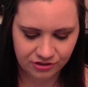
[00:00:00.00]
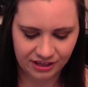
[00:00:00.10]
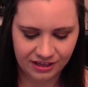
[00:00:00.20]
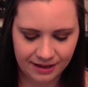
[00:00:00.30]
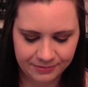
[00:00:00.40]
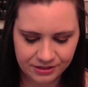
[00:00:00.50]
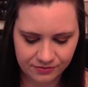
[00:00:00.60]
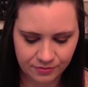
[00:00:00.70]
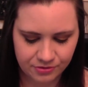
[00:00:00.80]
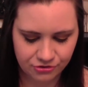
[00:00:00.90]
Like copies
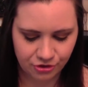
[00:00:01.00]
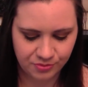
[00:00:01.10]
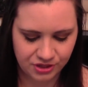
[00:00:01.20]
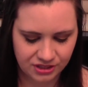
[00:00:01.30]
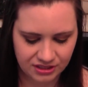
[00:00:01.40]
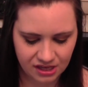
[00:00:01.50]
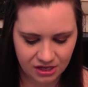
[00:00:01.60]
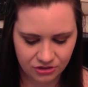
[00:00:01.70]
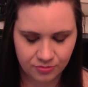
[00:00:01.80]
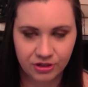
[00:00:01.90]
of your prescriptions in
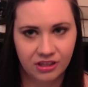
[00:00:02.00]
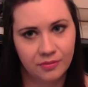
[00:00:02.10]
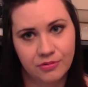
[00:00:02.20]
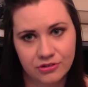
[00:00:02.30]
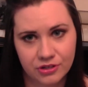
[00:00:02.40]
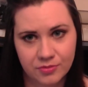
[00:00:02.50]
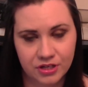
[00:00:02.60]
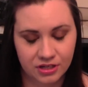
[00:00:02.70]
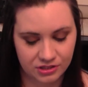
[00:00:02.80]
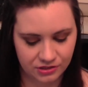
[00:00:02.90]
case you're bringing a prescription,